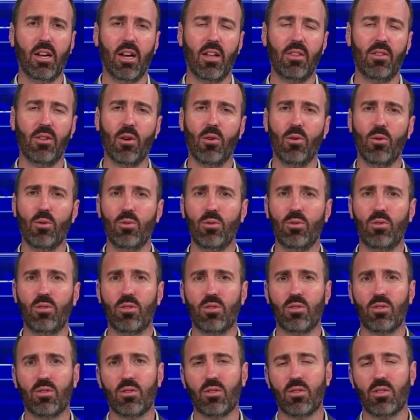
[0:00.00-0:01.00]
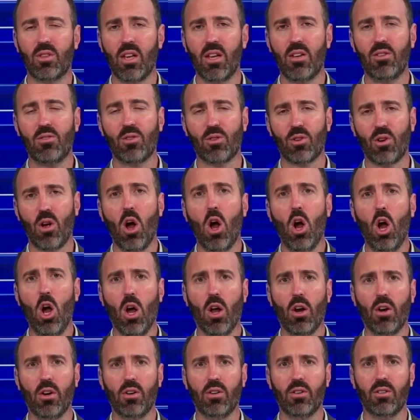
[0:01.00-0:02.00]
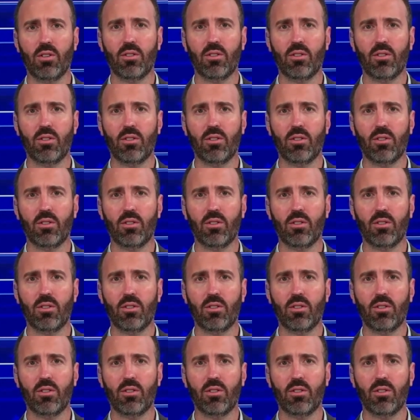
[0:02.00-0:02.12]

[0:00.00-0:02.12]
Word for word: And those things are gone.